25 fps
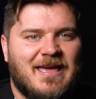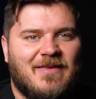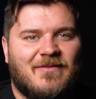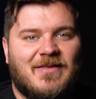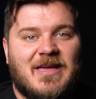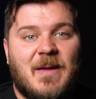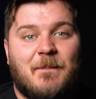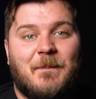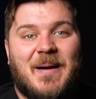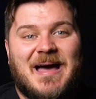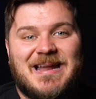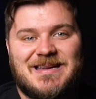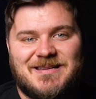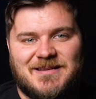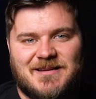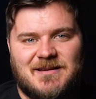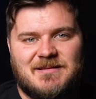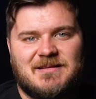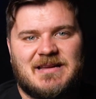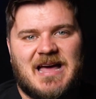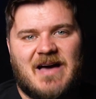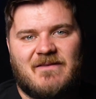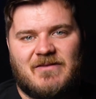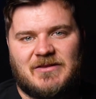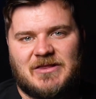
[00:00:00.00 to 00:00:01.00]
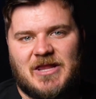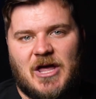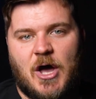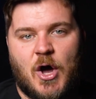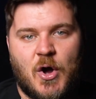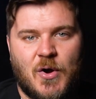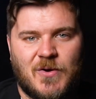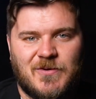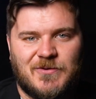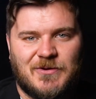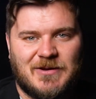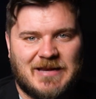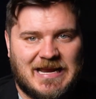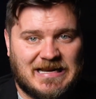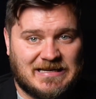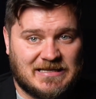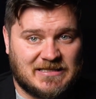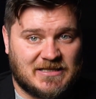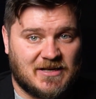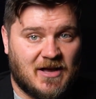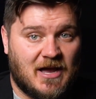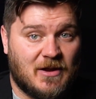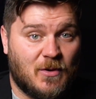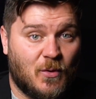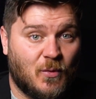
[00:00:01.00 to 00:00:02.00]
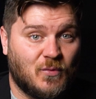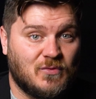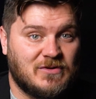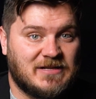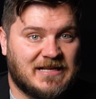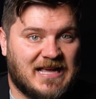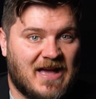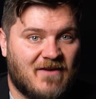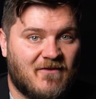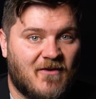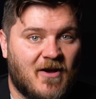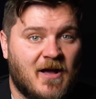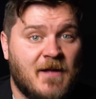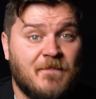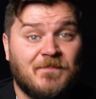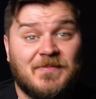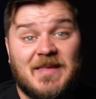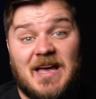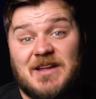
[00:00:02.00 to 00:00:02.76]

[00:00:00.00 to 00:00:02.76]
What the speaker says: they abandoned having their own unique design altogether